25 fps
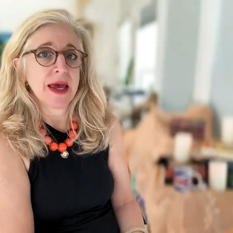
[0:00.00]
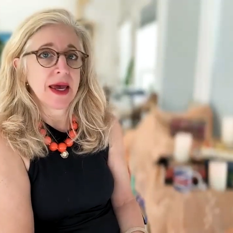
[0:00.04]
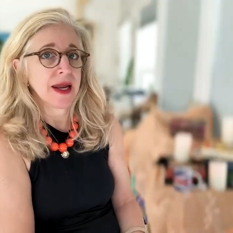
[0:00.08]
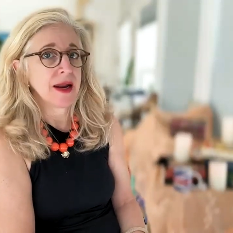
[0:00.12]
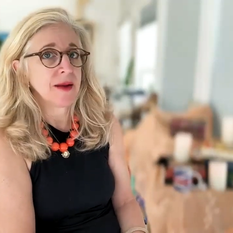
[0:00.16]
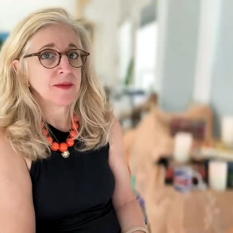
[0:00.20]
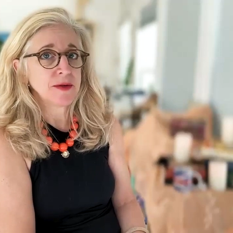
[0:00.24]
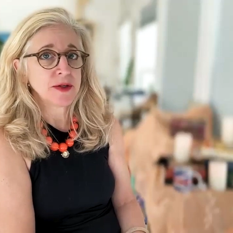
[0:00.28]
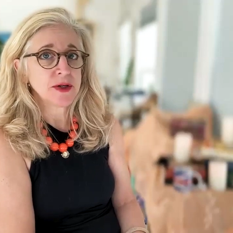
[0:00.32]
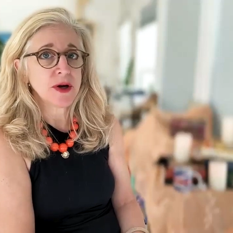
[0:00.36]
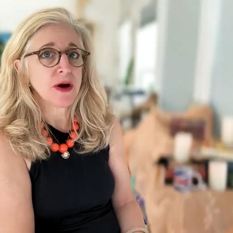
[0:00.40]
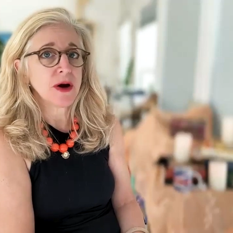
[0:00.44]
and
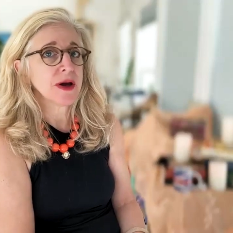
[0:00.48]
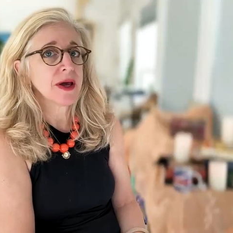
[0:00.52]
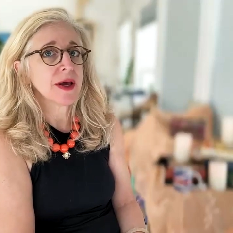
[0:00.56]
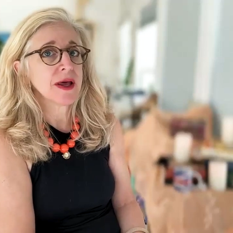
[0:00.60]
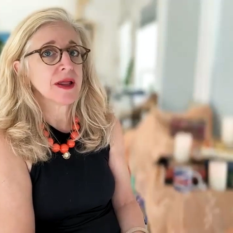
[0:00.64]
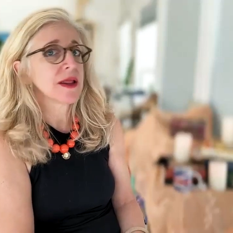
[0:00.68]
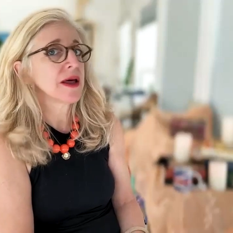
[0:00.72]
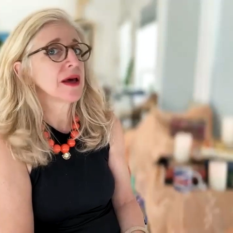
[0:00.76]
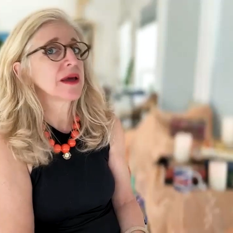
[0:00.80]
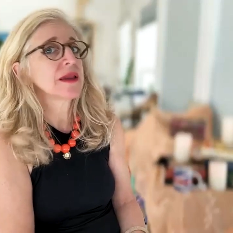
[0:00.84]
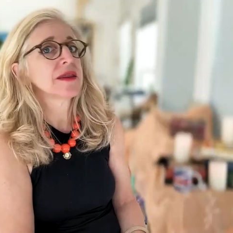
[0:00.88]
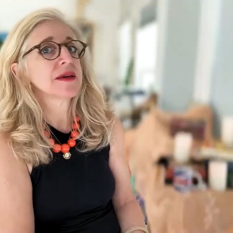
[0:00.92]
I'm talking
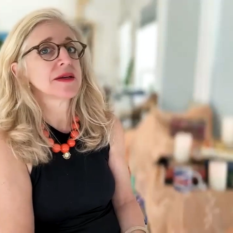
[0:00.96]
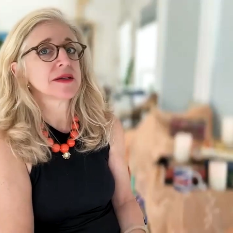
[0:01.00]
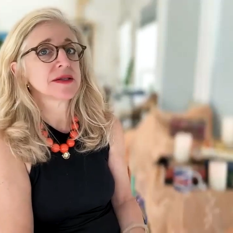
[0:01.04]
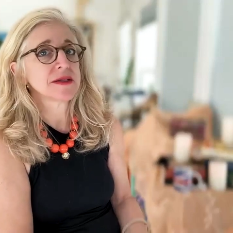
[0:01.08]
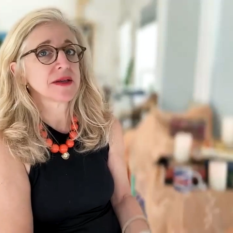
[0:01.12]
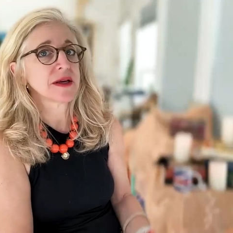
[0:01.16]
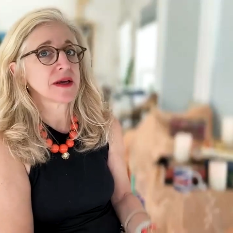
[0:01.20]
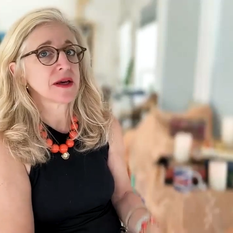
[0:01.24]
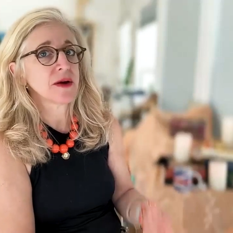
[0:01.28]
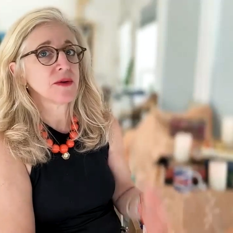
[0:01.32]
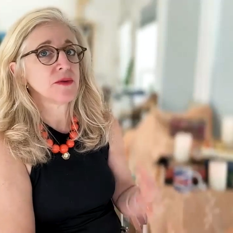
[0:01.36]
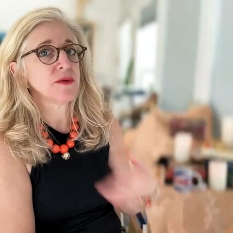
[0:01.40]
like this,
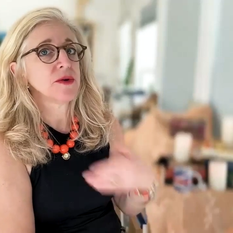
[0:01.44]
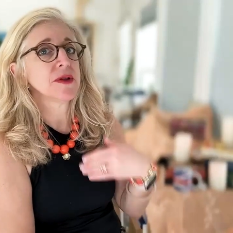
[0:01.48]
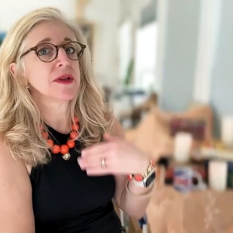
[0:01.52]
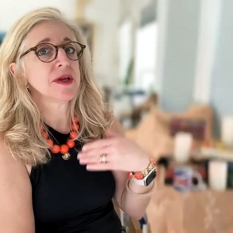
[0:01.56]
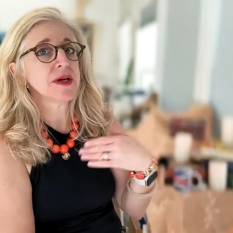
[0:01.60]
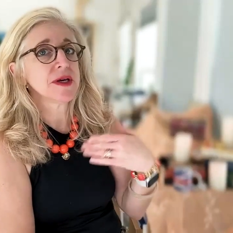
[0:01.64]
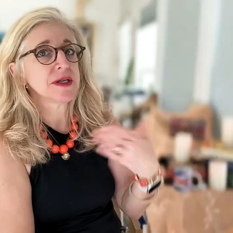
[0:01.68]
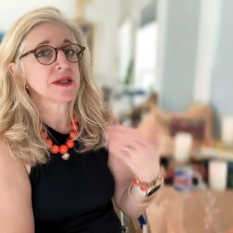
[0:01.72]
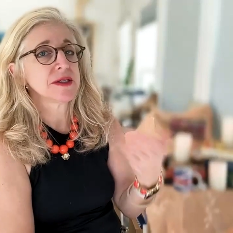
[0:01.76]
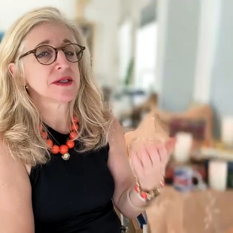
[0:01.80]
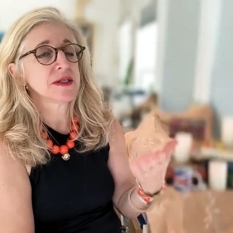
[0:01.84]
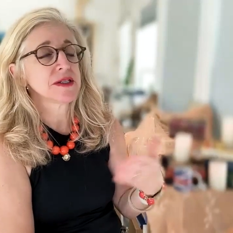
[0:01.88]
like it really
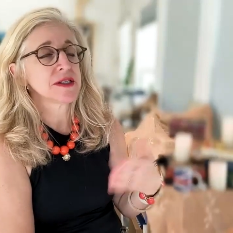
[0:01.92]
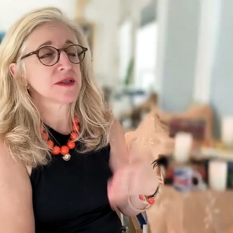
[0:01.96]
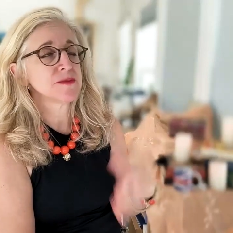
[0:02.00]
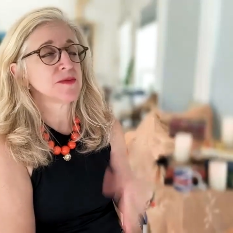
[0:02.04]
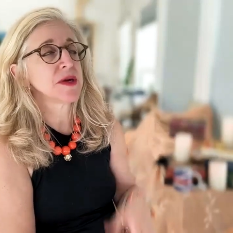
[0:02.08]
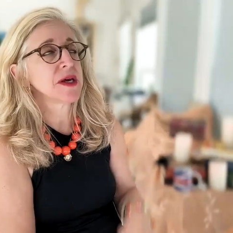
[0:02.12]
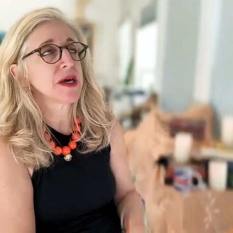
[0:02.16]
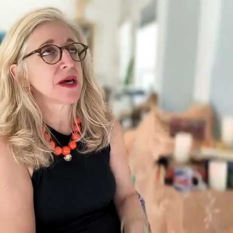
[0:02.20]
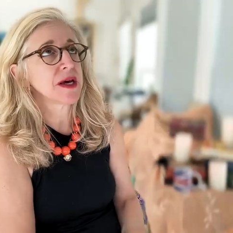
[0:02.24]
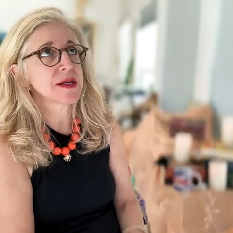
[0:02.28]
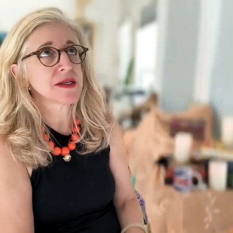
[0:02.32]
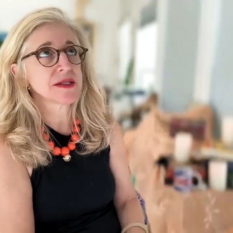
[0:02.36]
exists,
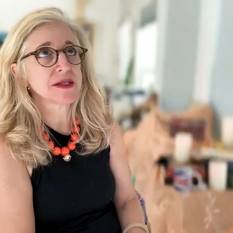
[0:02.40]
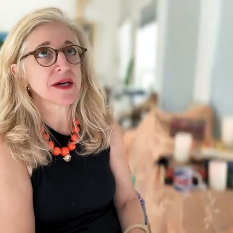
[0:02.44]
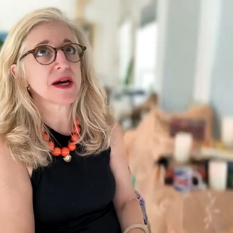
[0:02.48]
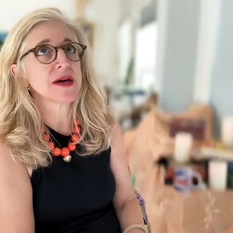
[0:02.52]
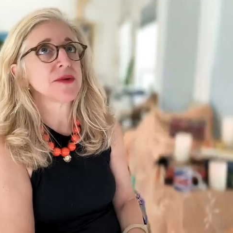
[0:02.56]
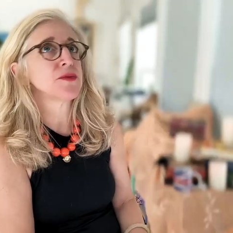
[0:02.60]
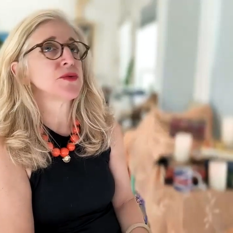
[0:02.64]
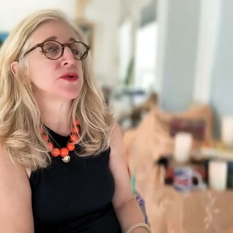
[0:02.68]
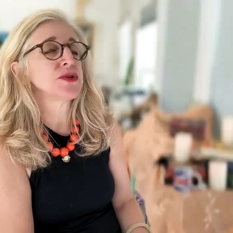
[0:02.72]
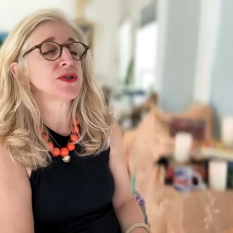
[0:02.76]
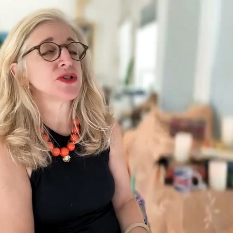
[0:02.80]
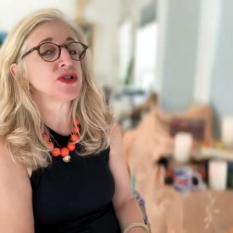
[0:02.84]
because I
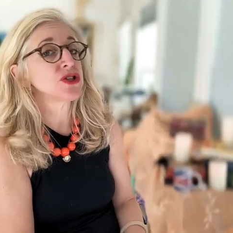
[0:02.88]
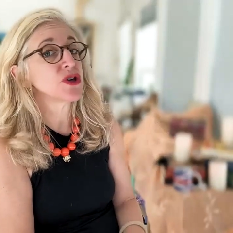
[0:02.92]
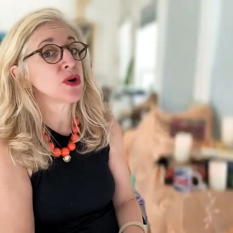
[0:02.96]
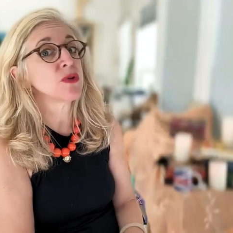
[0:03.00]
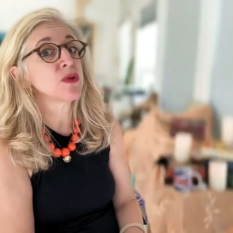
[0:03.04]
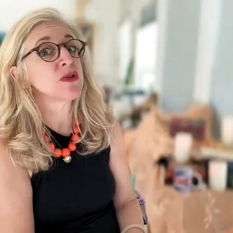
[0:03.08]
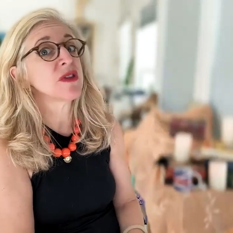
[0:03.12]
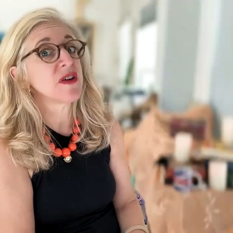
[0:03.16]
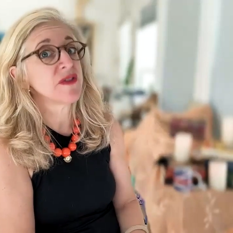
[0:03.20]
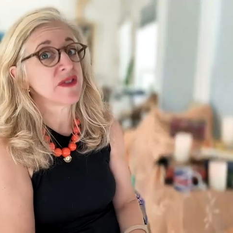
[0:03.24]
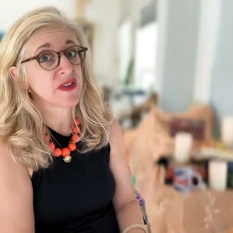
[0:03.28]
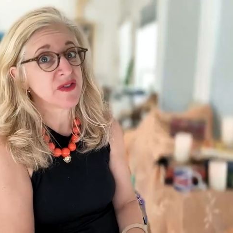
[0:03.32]
would so
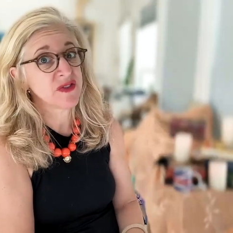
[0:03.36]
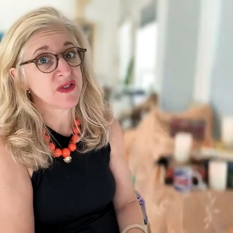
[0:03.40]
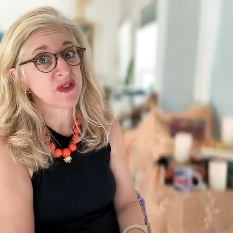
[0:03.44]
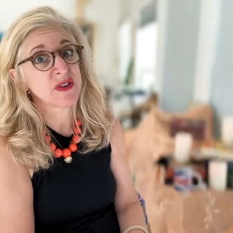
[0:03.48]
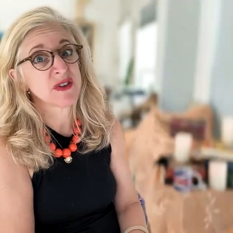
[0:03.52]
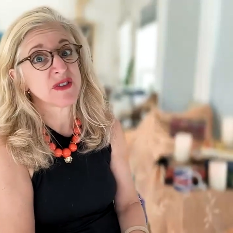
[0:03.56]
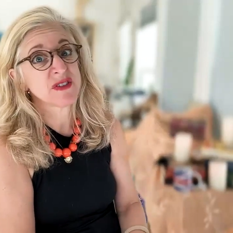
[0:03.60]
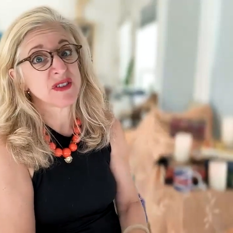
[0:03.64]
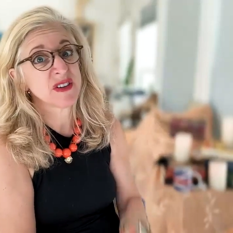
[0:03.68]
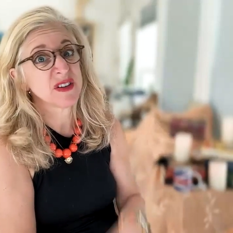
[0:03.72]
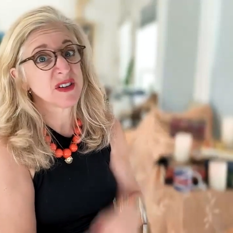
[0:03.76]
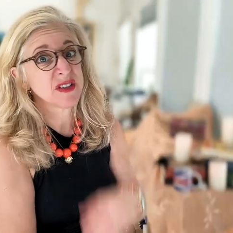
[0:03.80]
love it for
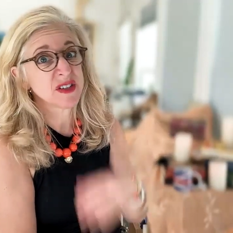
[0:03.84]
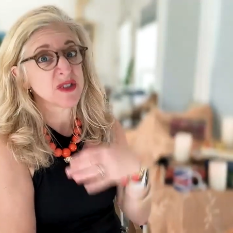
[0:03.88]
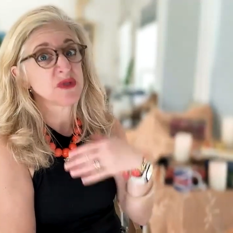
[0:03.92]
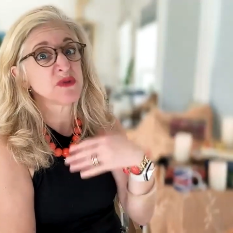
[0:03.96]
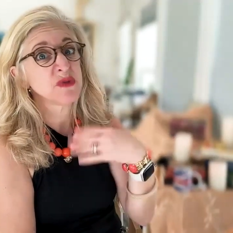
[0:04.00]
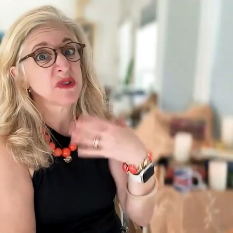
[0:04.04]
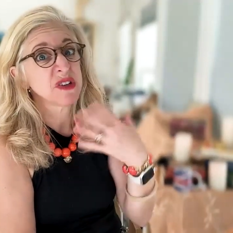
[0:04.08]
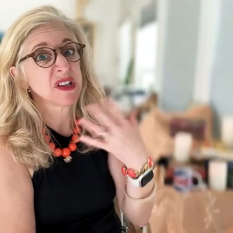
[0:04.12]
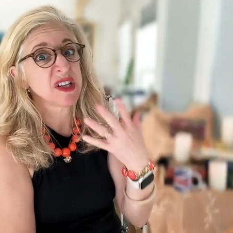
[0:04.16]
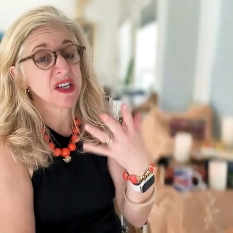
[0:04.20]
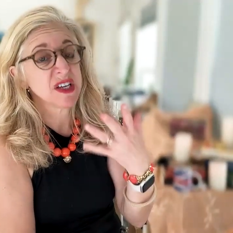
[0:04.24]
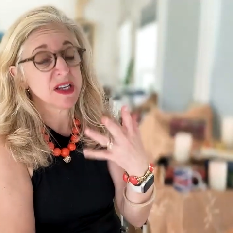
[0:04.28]
it to
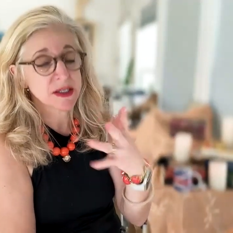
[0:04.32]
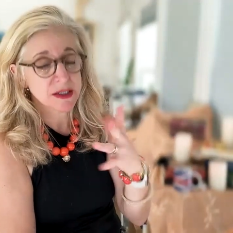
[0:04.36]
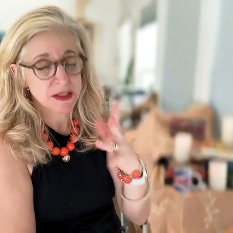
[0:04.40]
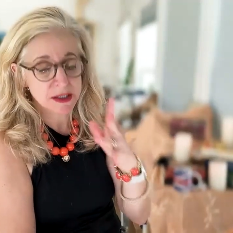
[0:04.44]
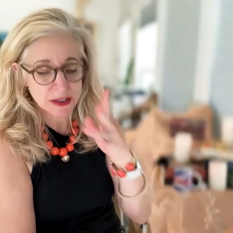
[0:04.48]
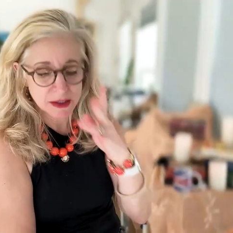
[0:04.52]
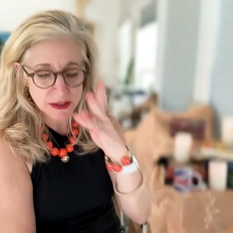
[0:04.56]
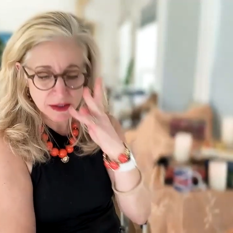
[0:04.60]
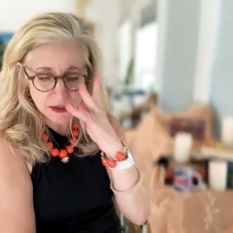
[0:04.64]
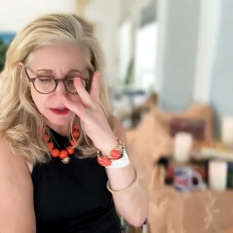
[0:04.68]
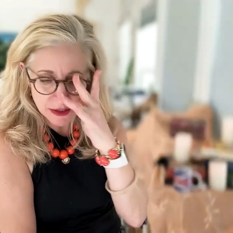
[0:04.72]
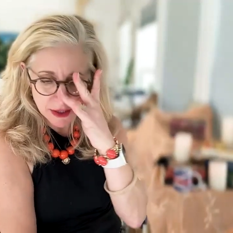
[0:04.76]
really
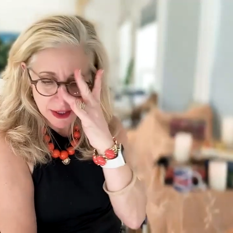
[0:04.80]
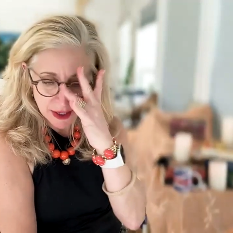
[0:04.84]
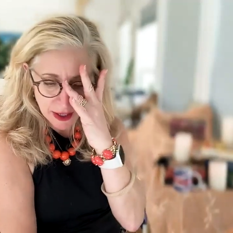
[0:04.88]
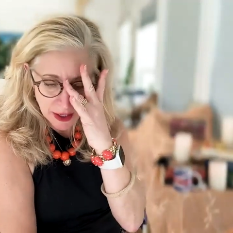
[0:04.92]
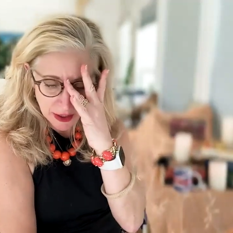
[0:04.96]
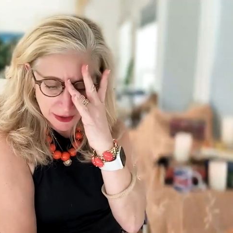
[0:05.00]
exist.